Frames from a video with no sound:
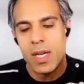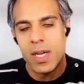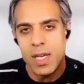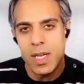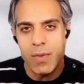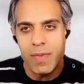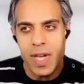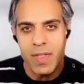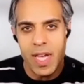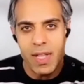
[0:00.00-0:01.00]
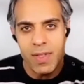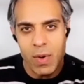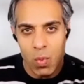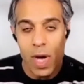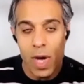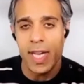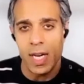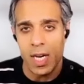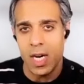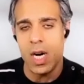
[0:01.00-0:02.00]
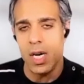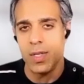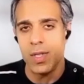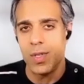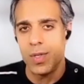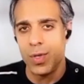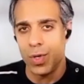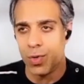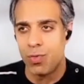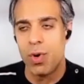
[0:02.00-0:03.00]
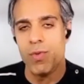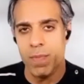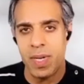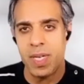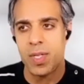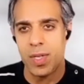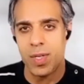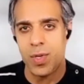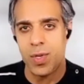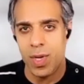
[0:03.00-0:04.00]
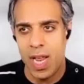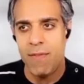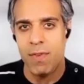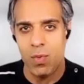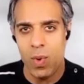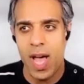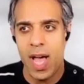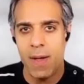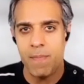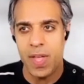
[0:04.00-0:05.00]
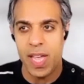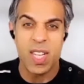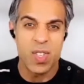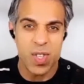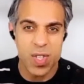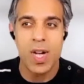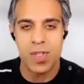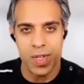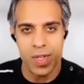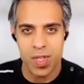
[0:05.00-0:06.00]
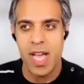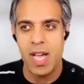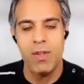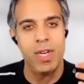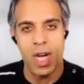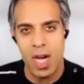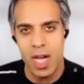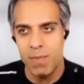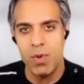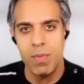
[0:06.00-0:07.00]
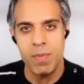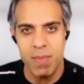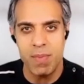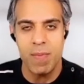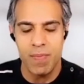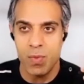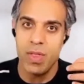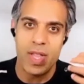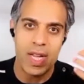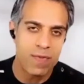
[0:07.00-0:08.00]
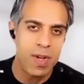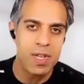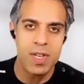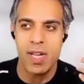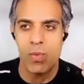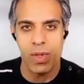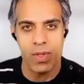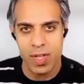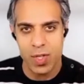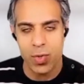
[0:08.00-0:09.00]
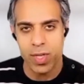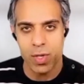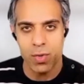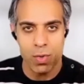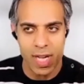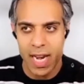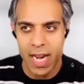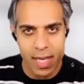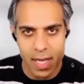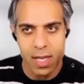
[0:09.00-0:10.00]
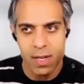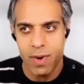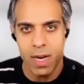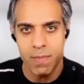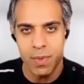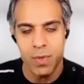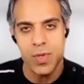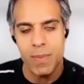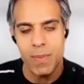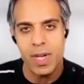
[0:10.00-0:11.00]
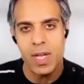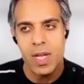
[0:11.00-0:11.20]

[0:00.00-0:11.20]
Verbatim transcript: you know, they, they're they're working hard to grow the business to a level where they can start to scale and hire more people, whether that's funding or whether that's doing so organically, right? And bootstrapping.